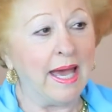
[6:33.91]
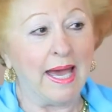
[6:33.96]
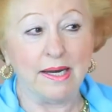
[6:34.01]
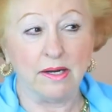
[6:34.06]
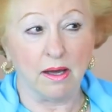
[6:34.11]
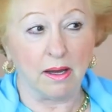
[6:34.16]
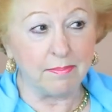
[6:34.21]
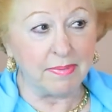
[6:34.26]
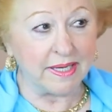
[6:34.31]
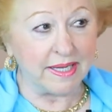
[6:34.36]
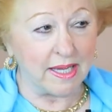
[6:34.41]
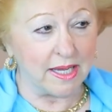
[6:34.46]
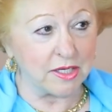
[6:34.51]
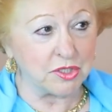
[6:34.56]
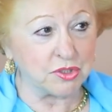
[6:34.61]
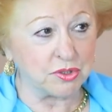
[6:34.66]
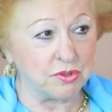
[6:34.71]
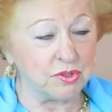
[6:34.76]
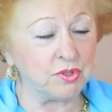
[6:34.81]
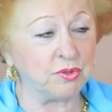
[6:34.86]
and
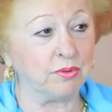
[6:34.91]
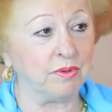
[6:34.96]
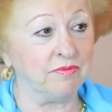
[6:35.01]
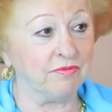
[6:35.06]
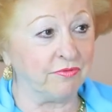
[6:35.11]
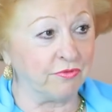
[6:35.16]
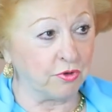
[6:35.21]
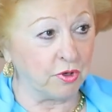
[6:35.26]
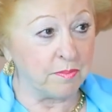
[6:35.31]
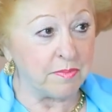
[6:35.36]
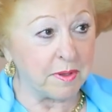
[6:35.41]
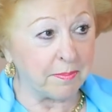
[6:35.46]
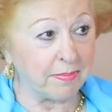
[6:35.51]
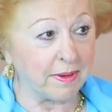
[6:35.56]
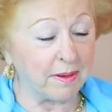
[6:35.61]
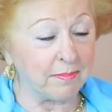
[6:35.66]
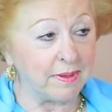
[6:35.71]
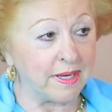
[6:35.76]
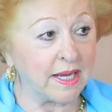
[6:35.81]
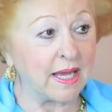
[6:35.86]
obligation to inform the
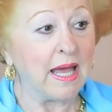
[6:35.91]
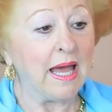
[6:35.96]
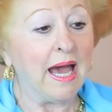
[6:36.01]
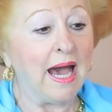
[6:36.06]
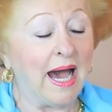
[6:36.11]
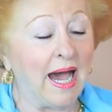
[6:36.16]
public?